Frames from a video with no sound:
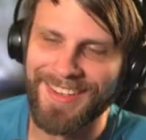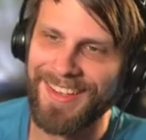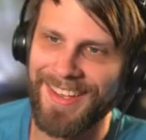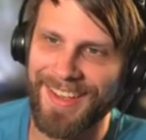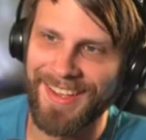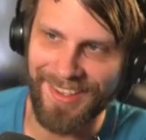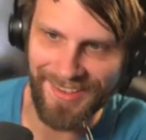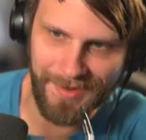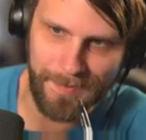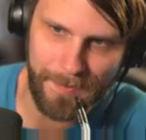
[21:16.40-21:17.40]

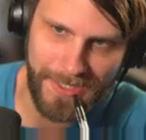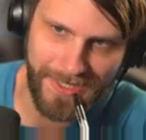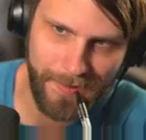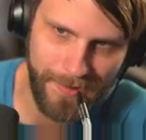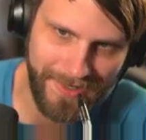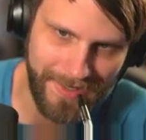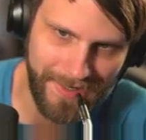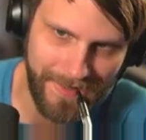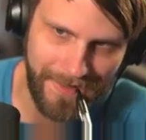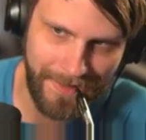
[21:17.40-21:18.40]
uh, but you know what?
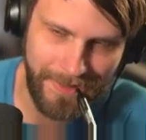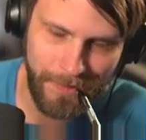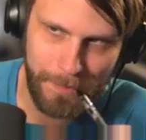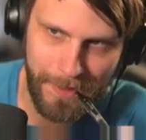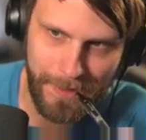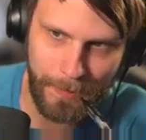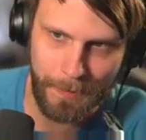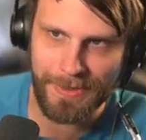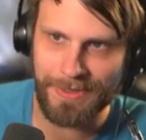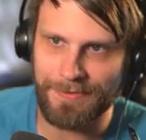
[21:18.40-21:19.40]
I think we put up a
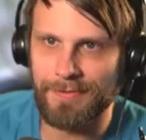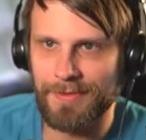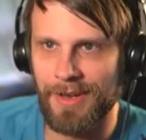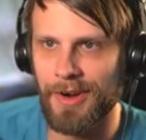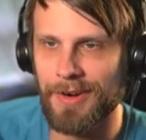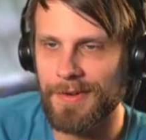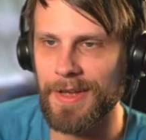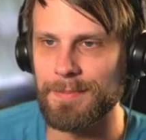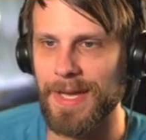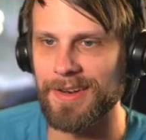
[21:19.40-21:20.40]
pretty
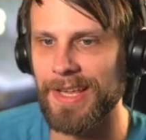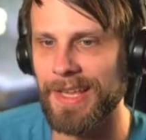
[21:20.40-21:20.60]
hard-fought battle.